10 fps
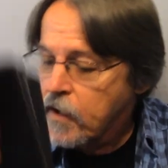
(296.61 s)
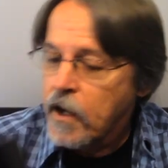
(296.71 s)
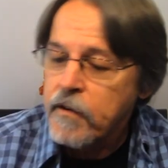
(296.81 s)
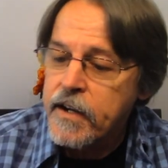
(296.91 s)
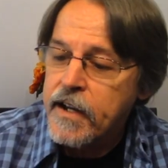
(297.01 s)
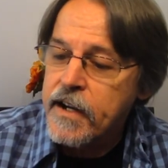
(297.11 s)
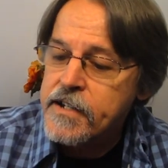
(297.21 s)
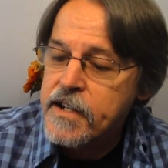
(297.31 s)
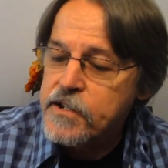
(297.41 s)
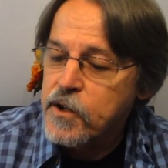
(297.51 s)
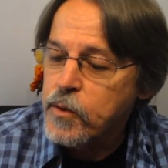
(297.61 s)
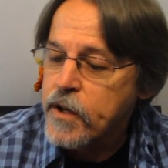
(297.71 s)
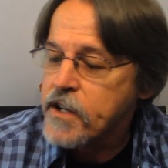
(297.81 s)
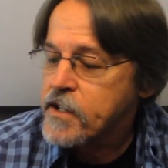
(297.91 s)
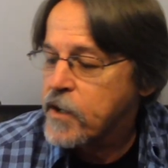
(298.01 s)
All right, guys, as
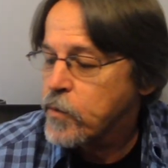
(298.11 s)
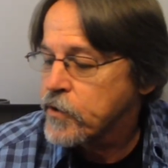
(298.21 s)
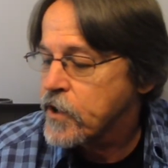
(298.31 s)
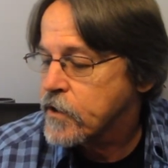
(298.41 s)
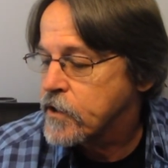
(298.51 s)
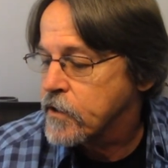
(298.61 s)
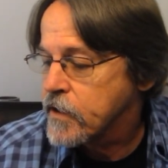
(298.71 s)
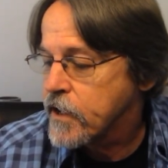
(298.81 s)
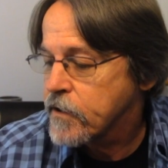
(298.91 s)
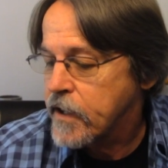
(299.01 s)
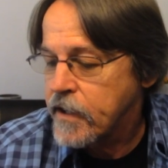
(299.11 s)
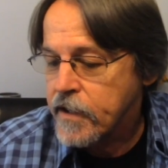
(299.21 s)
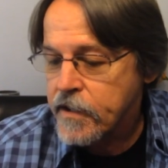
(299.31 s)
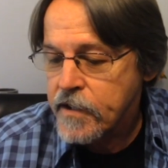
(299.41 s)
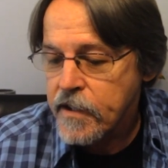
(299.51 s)
always, I will talk to you later
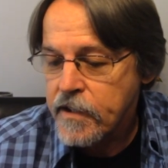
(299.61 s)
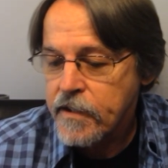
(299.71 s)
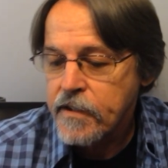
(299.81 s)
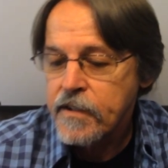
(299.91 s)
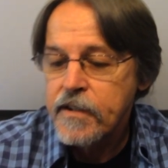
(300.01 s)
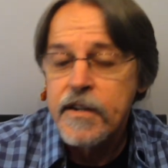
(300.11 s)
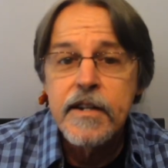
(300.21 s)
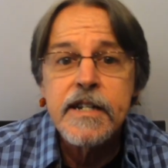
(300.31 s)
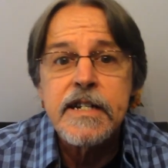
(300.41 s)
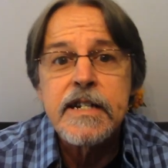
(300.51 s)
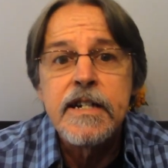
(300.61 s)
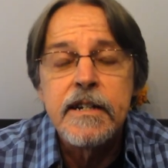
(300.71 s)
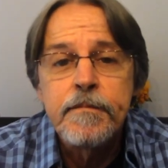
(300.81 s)
and see